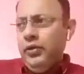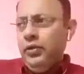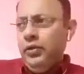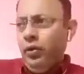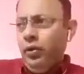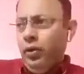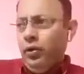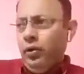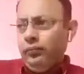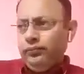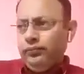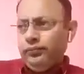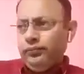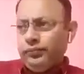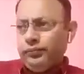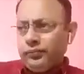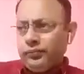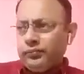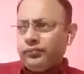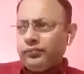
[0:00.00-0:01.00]
we know
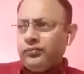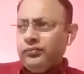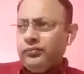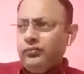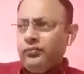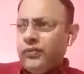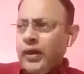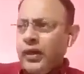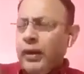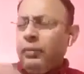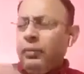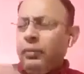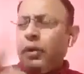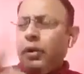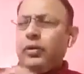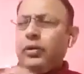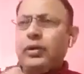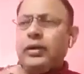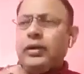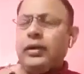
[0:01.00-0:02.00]

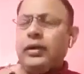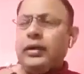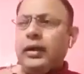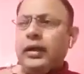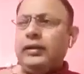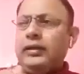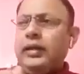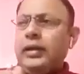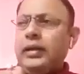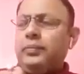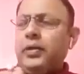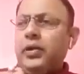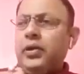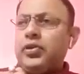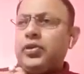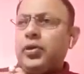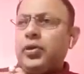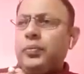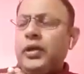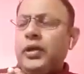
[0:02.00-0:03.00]
about the
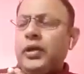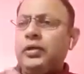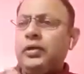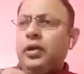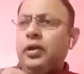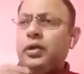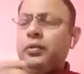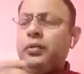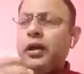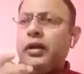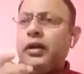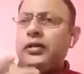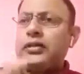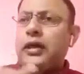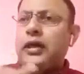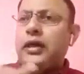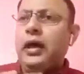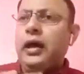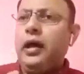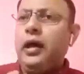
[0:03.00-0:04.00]
Gandhian philosophy and
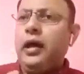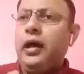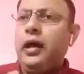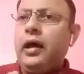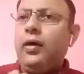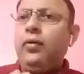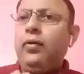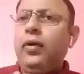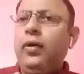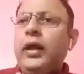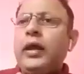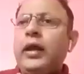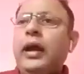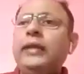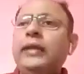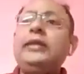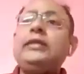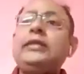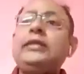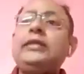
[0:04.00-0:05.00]
non-violence, how
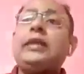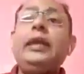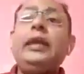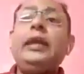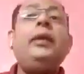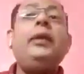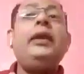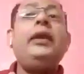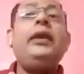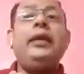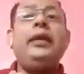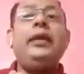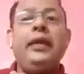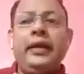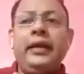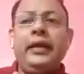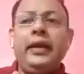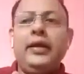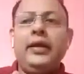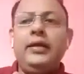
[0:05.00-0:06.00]
Gandhi is
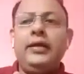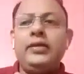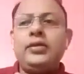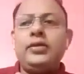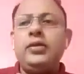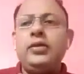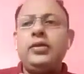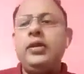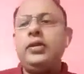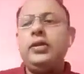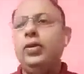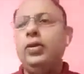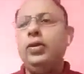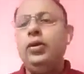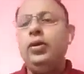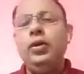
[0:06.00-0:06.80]
relevant in India.